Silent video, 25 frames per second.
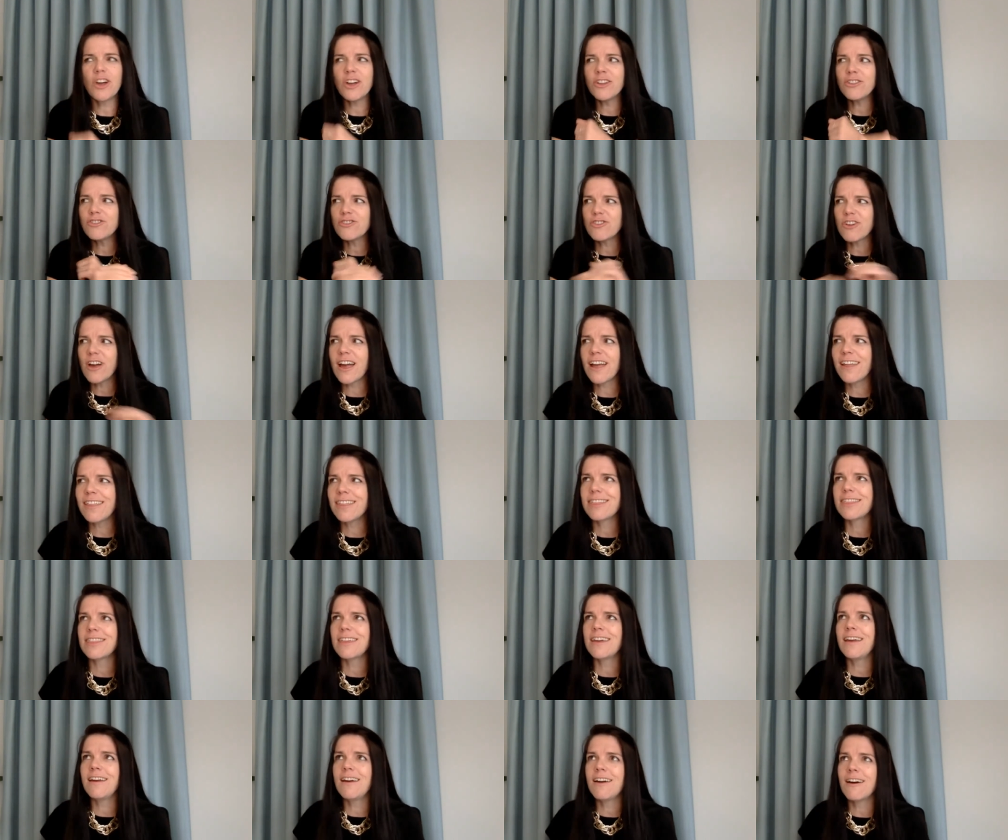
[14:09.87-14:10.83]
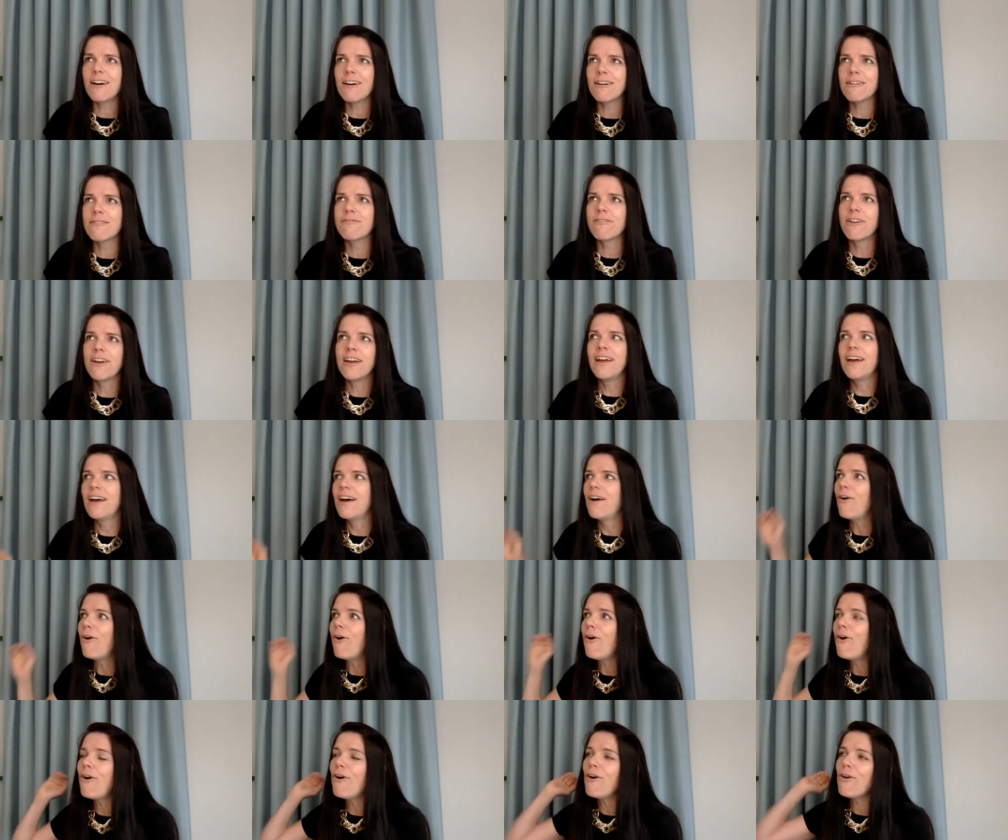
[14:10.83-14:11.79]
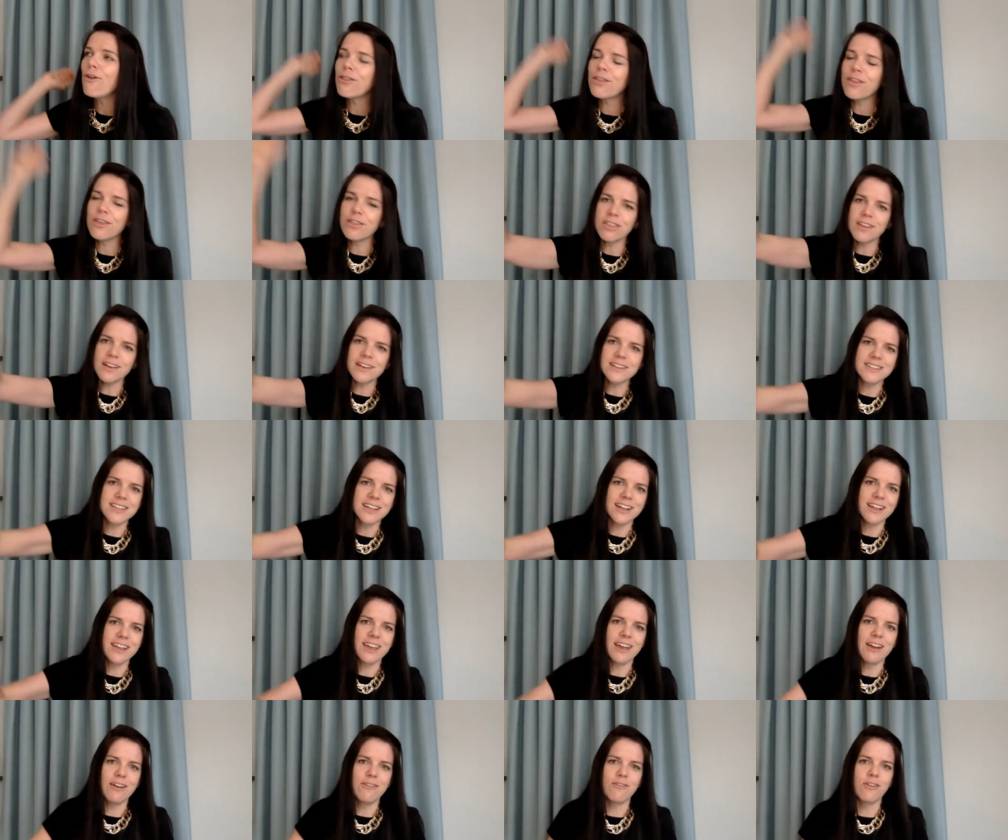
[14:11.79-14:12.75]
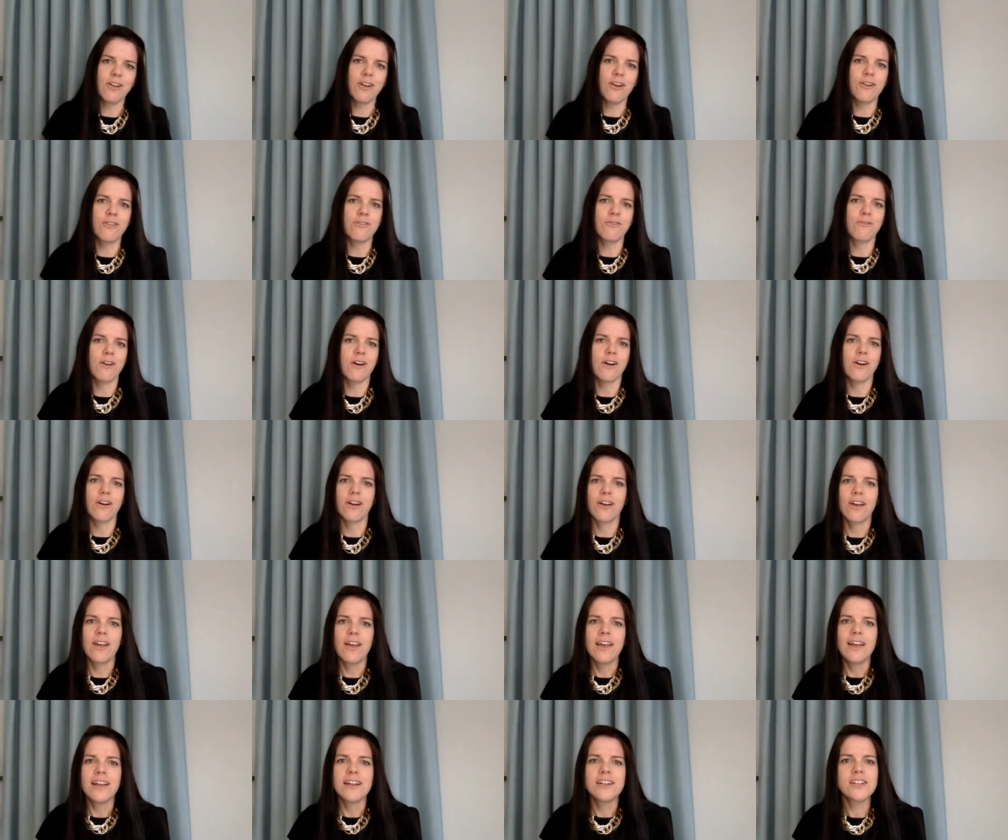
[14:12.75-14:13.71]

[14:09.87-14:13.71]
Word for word: Don't try and think of all the things that can go wrong.